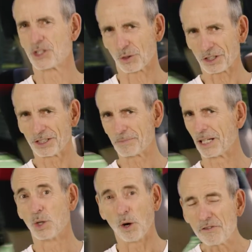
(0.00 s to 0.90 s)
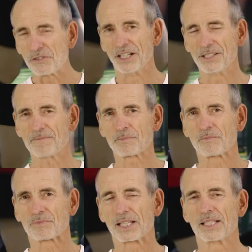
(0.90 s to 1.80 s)
with joggers and runners
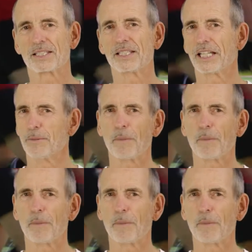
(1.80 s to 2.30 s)
who every now and